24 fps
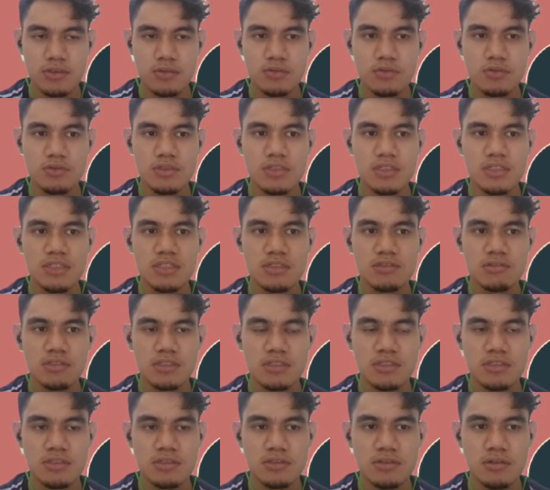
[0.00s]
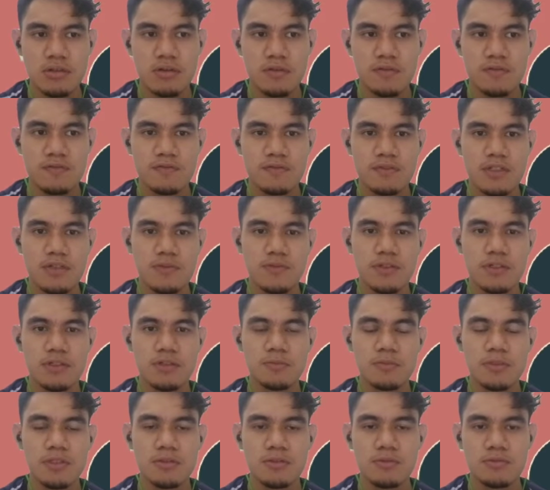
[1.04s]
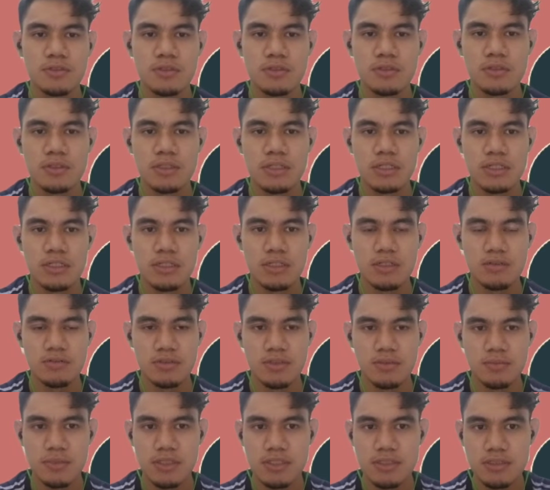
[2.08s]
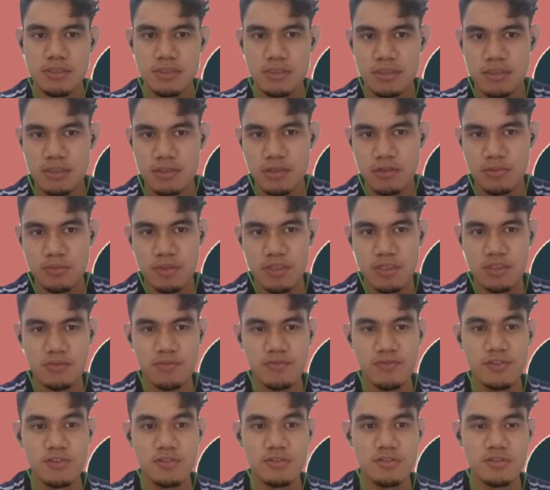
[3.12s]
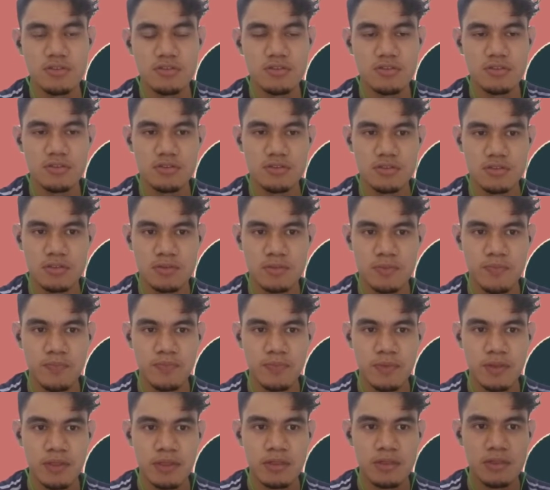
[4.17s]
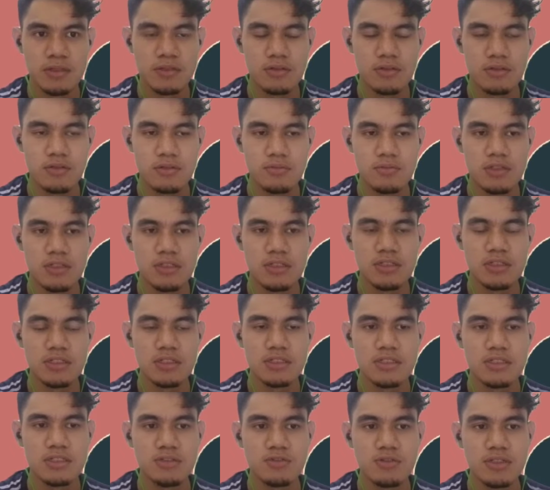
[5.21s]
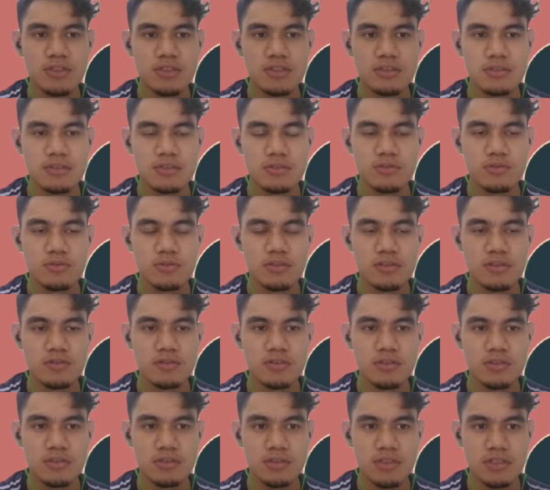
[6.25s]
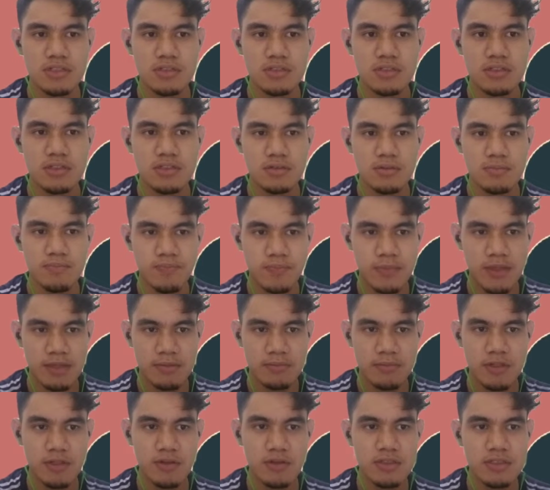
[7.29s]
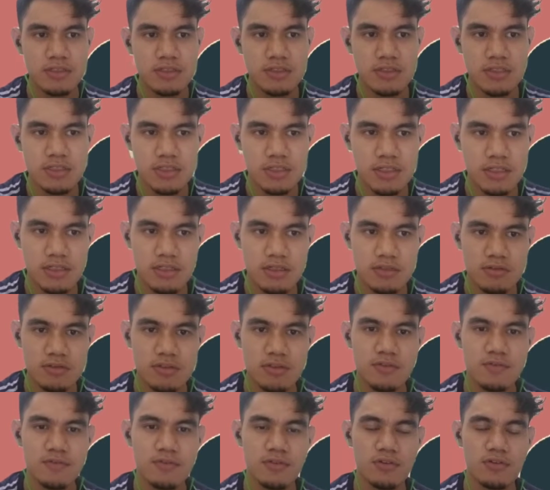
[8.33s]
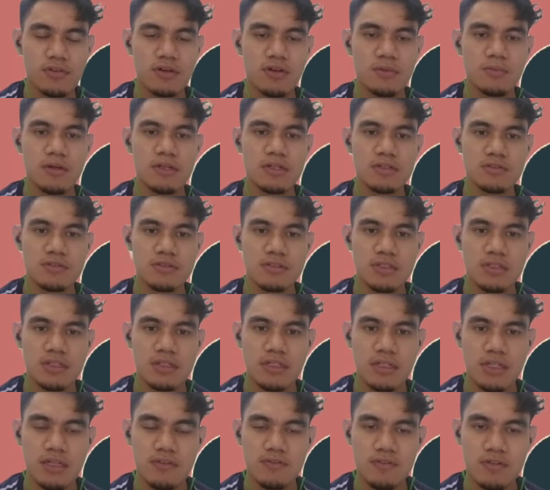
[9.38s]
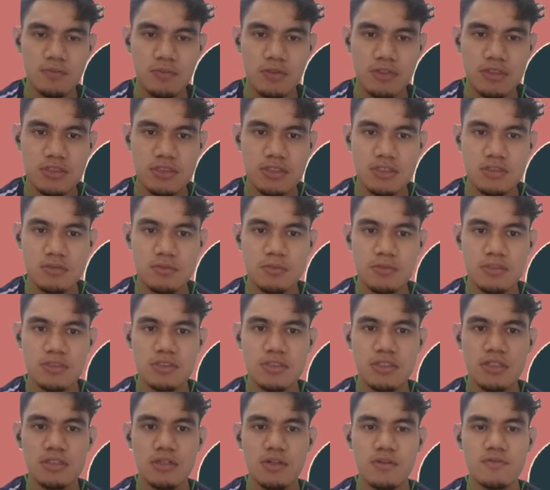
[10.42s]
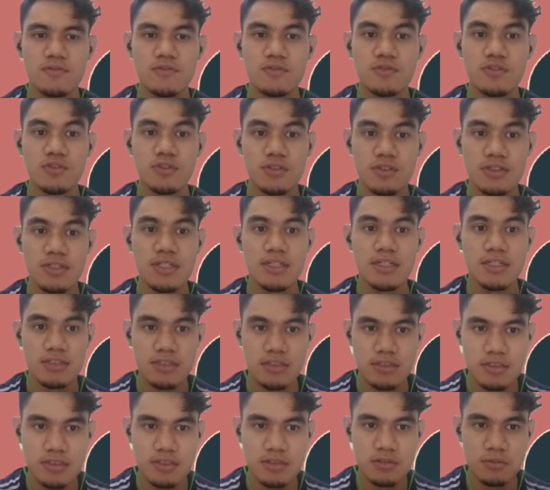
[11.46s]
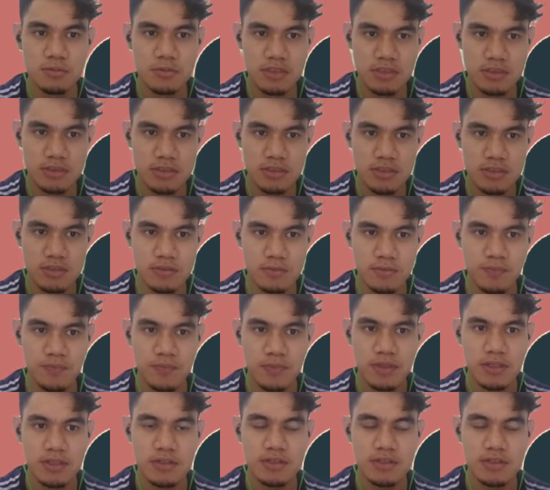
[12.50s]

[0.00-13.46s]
In rural areas of developing world, it remains the dominant fuel source globally. In 2019, bioenergy accounted for about 11.6% of total energy consumption